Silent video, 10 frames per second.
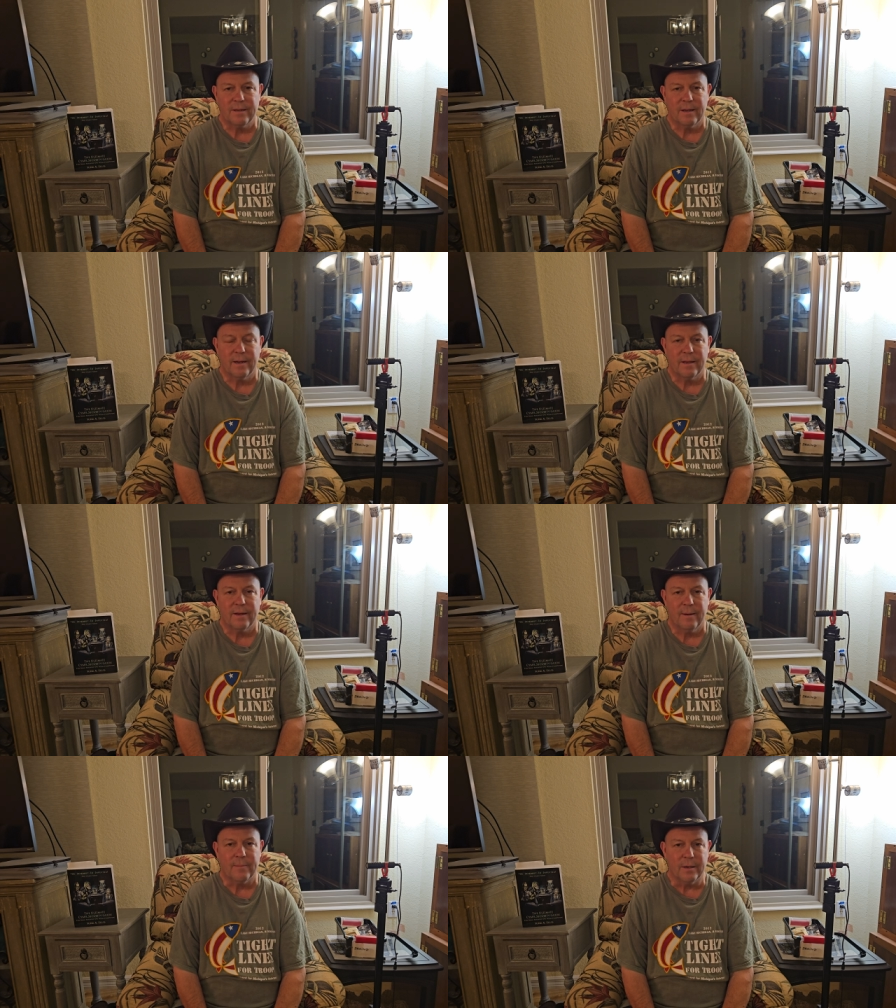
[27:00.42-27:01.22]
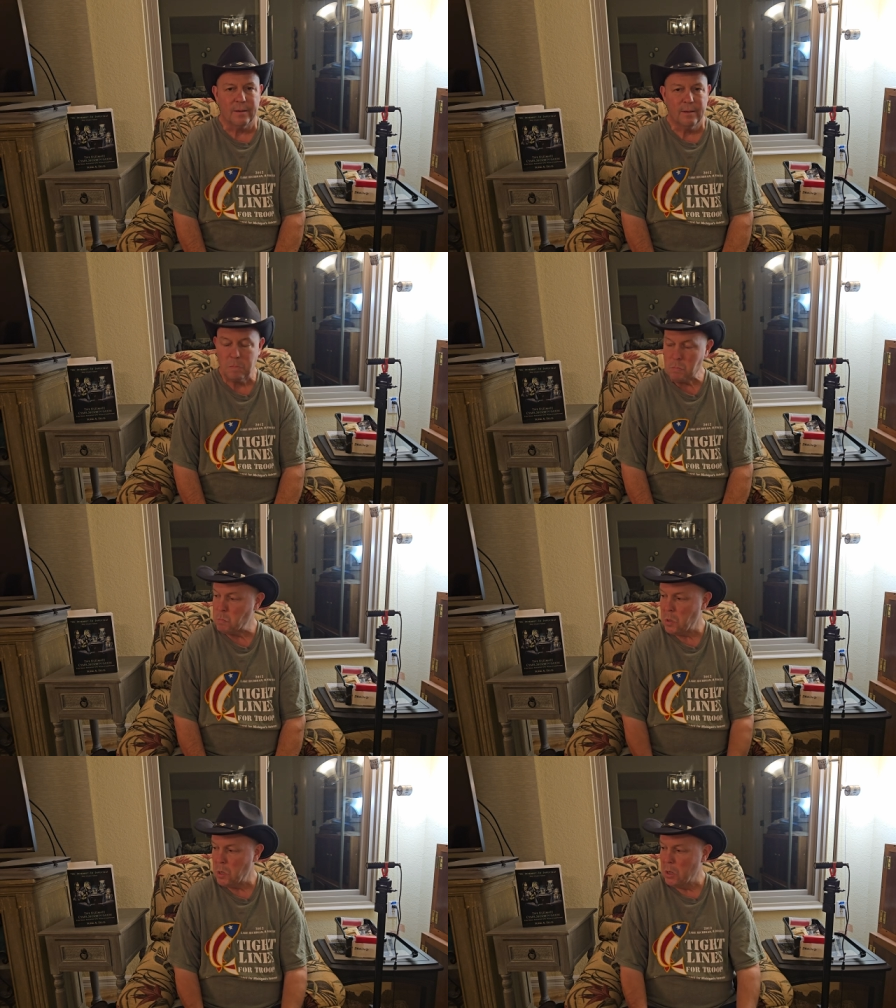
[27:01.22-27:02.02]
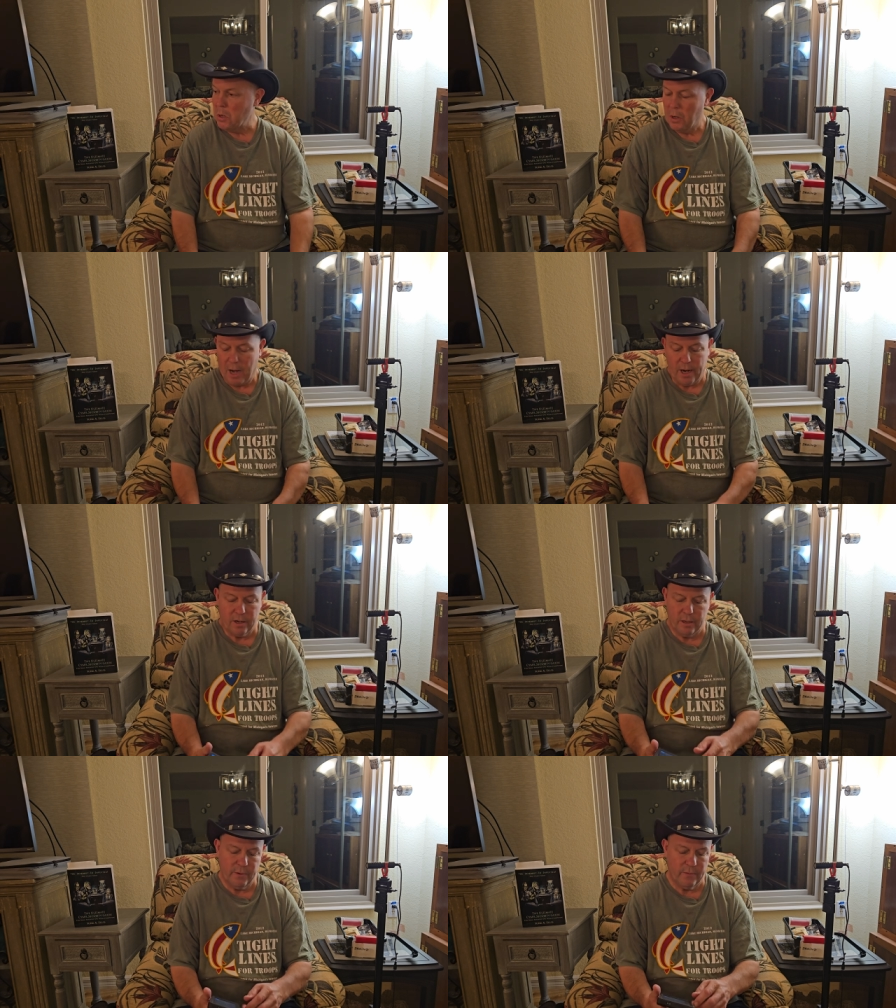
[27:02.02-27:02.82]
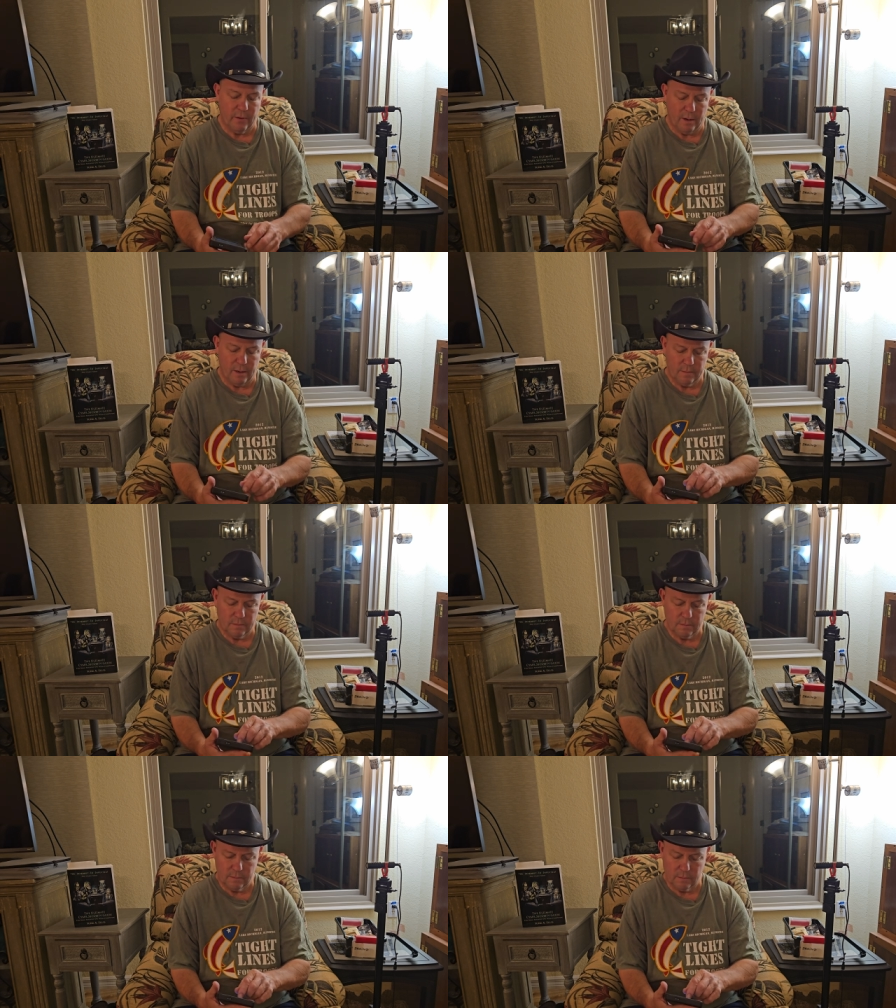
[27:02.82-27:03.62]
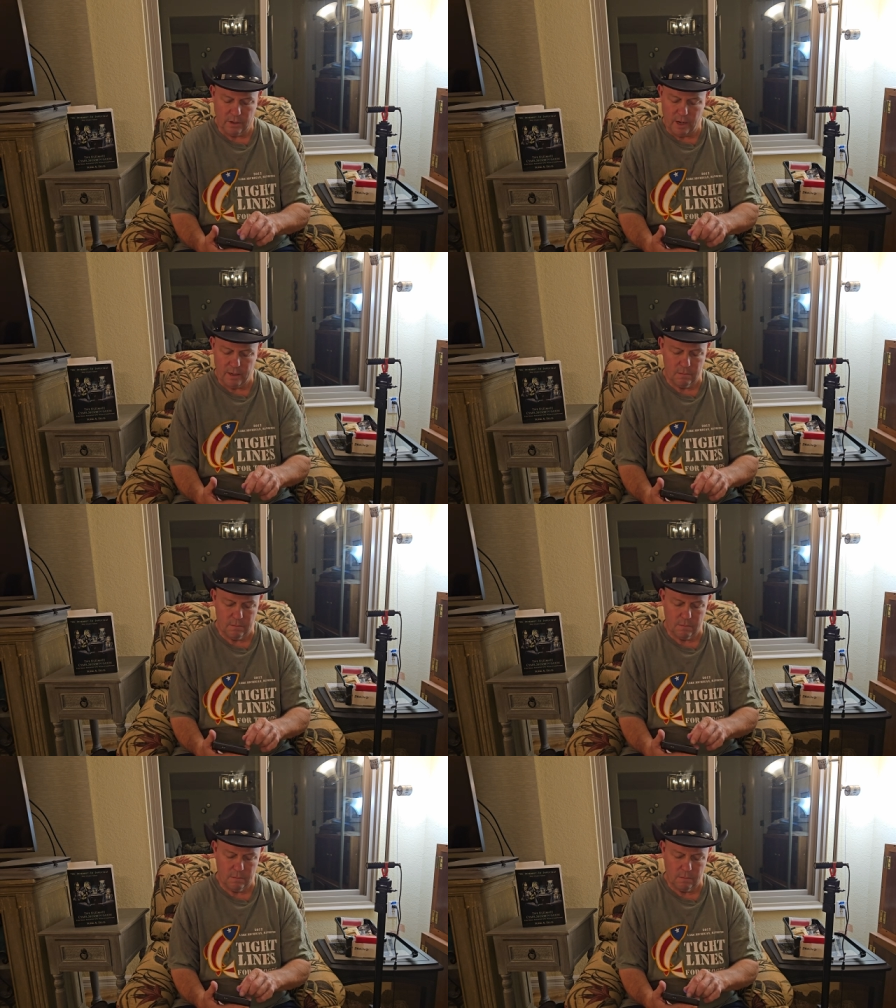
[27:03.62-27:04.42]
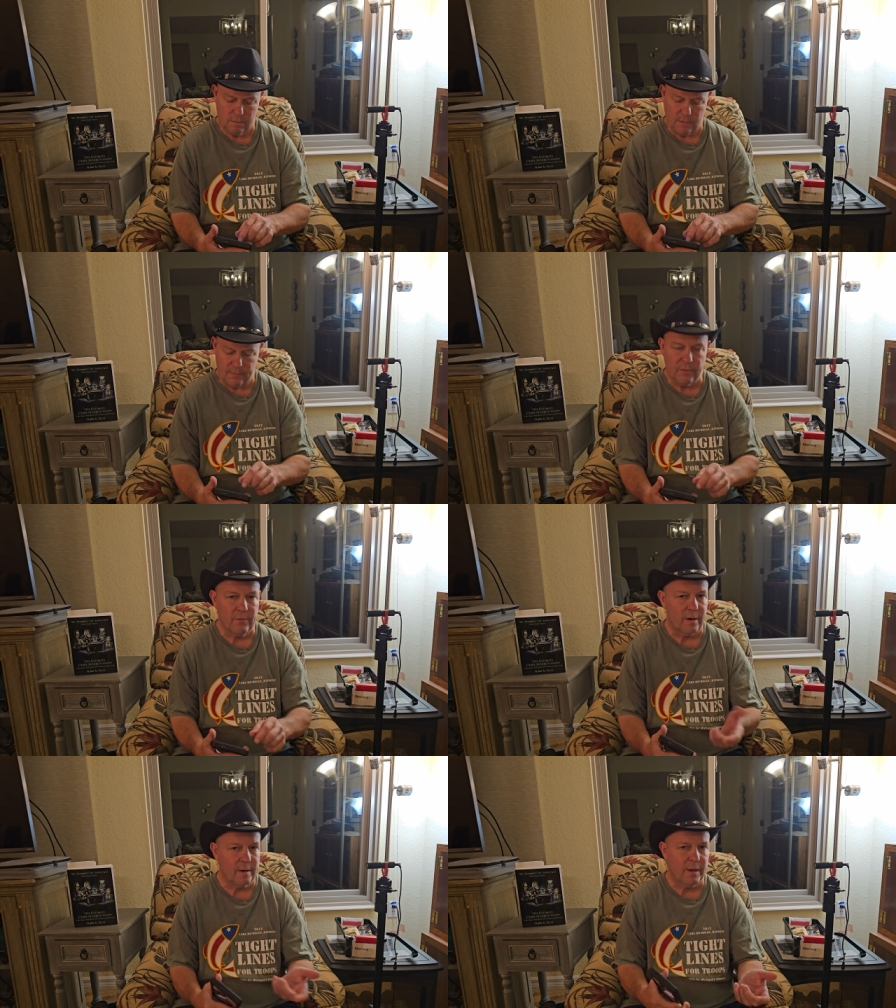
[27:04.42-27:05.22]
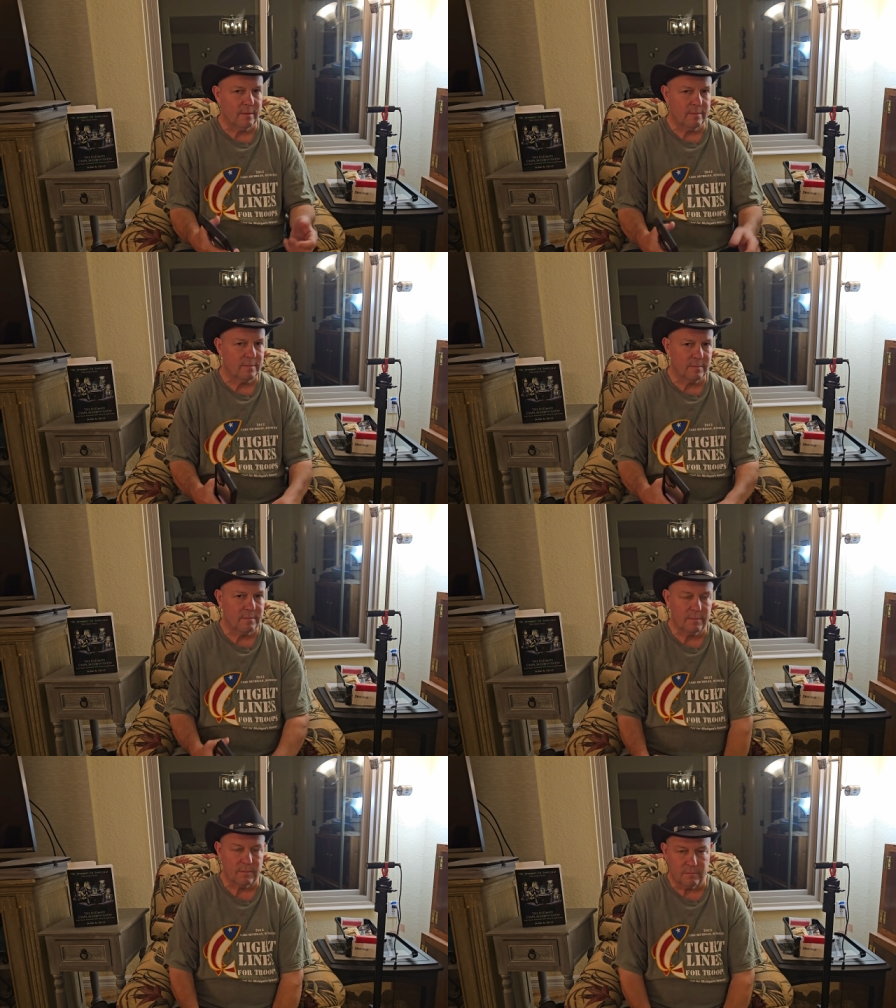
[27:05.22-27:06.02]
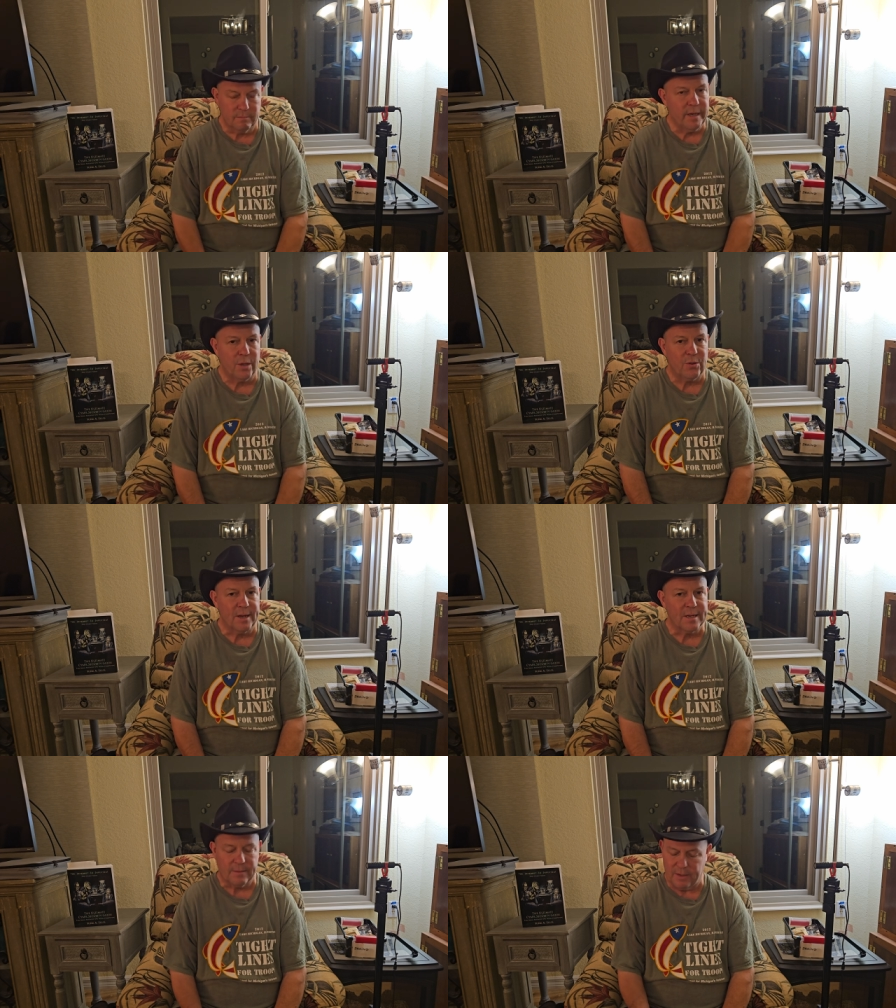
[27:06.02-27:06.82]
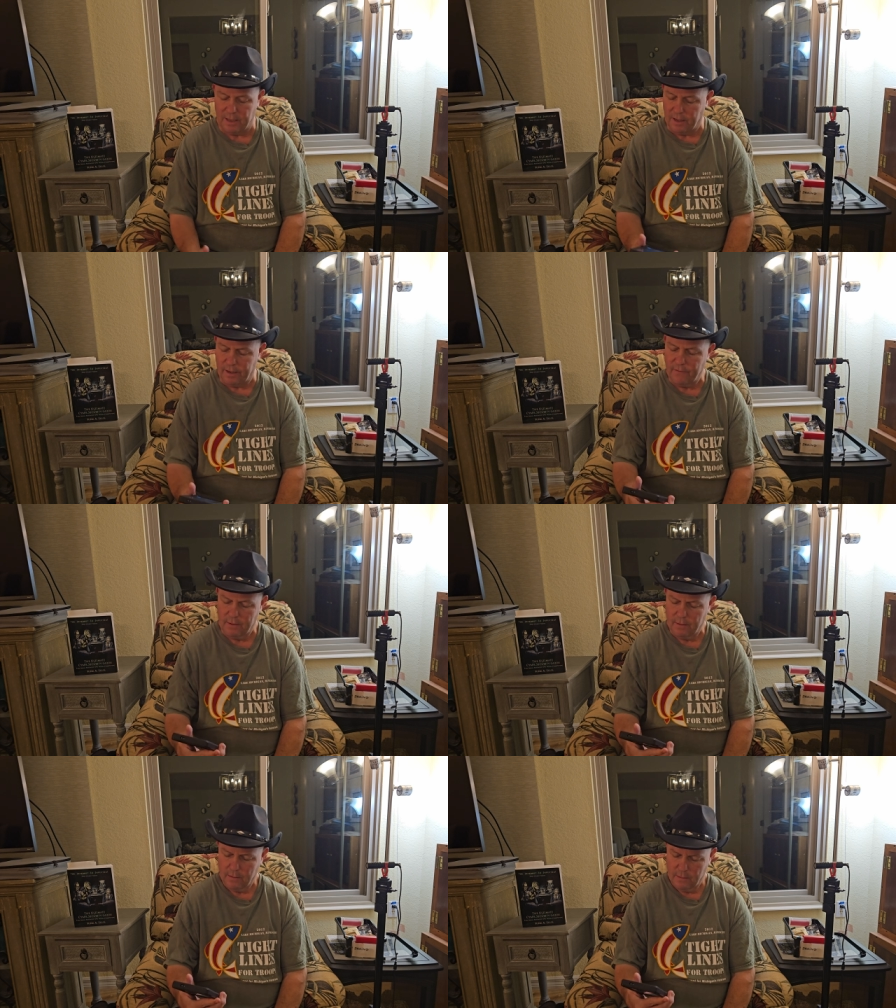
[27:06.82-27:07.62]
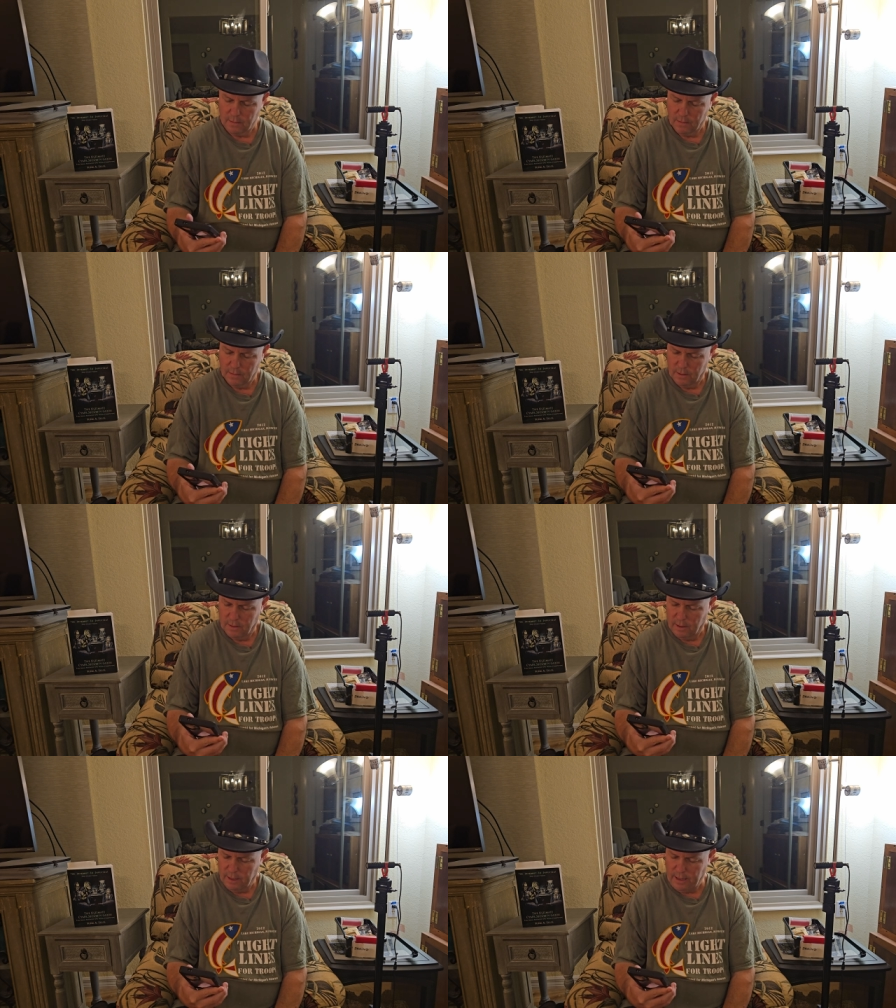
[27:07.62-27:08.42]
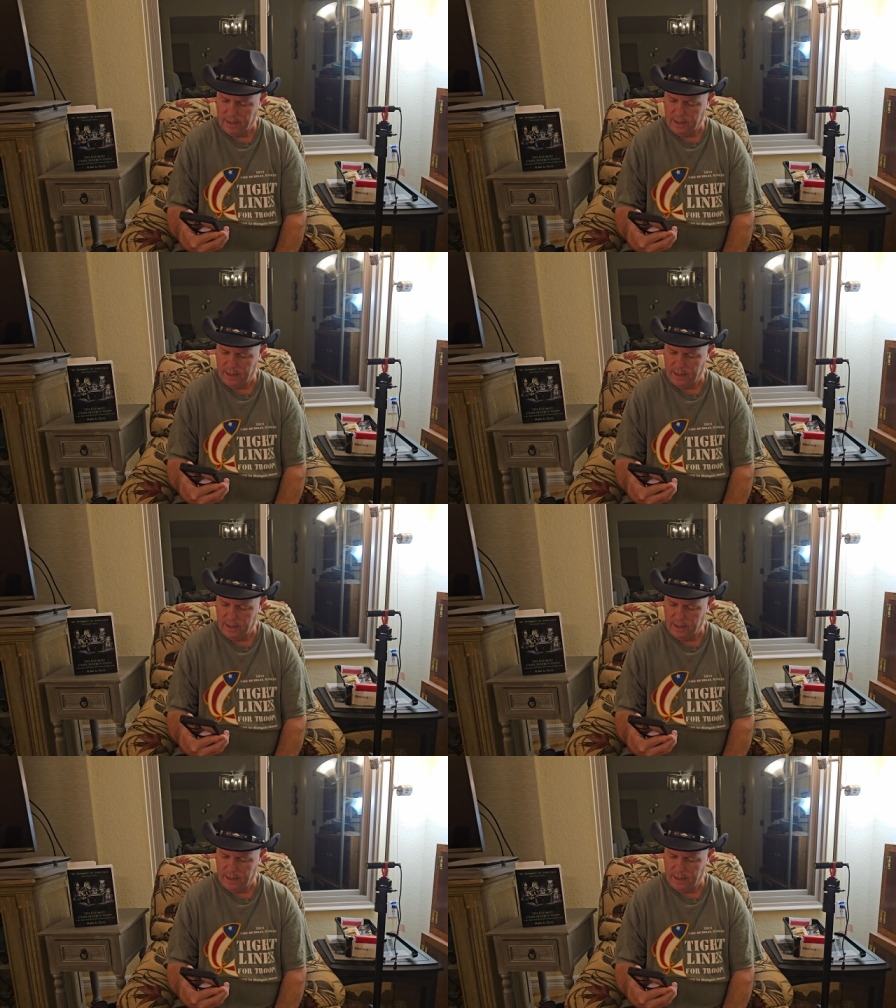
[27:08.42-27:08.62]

hell out of the government. I could be wrong, right? I've been wrong about many things in my life. And